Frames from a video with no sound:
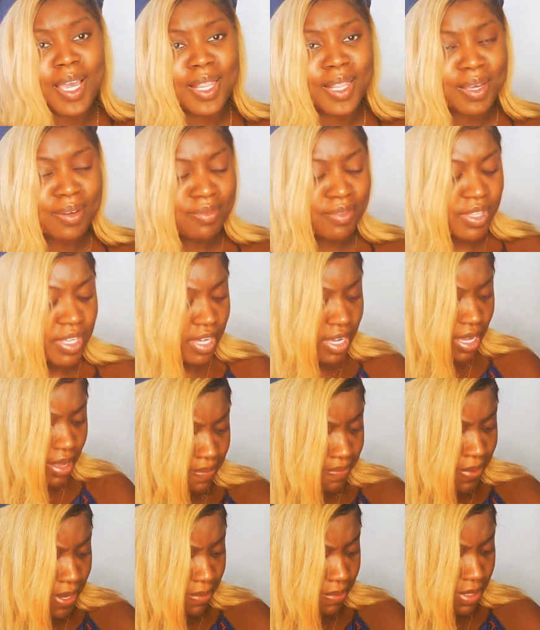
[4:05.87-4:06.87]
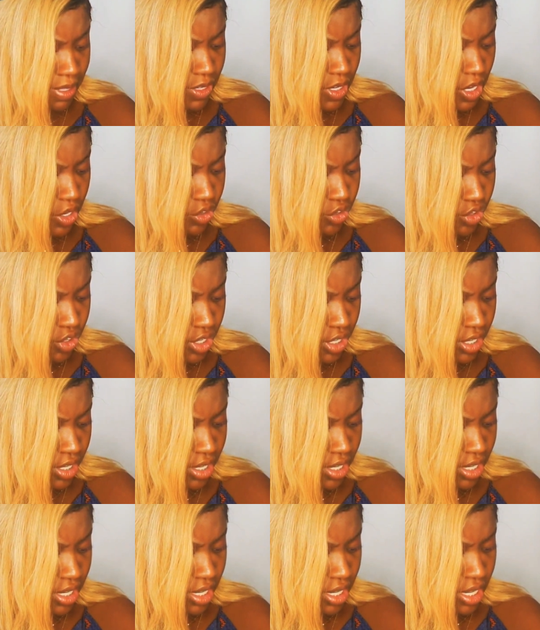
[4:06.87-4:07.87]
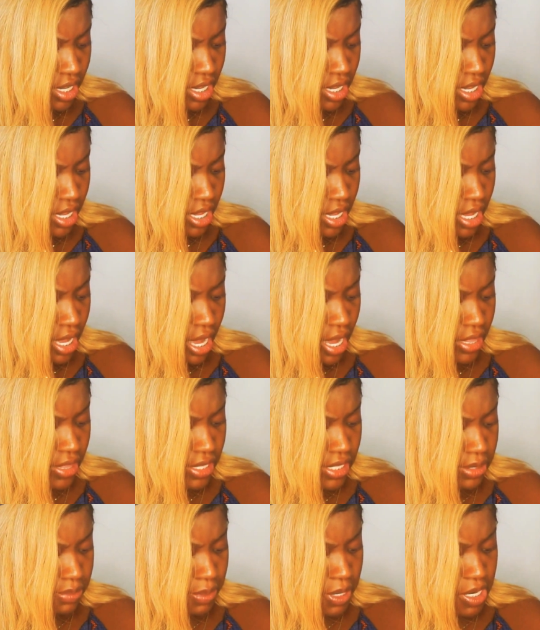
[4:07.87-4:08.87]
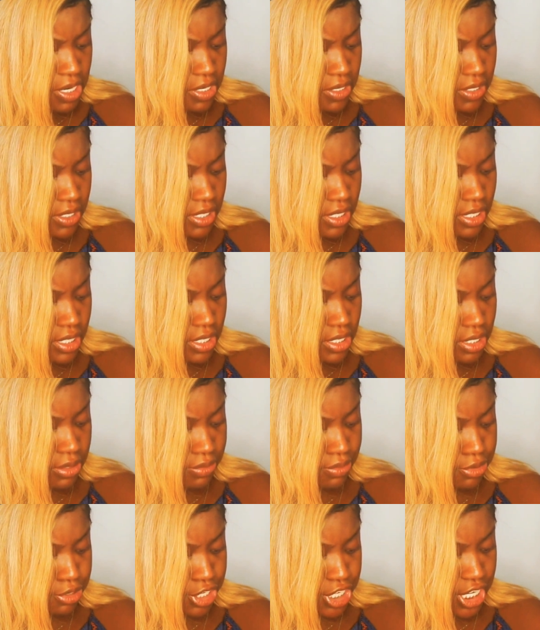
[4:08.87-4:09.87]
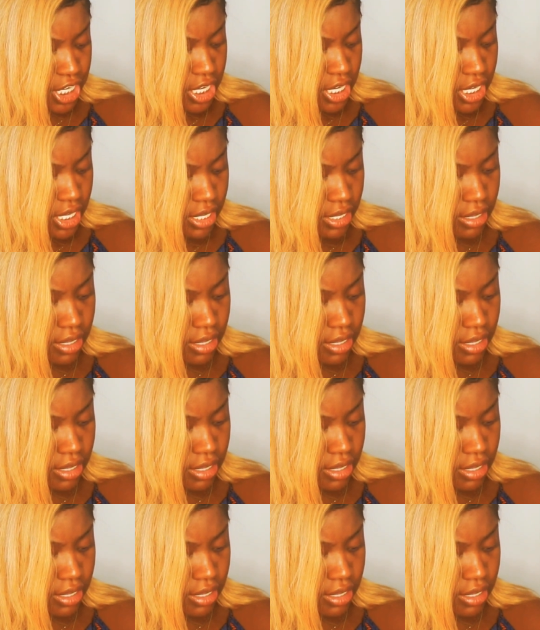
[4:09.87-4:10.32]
I love the pigmentation, and the sparkles in these are pretty.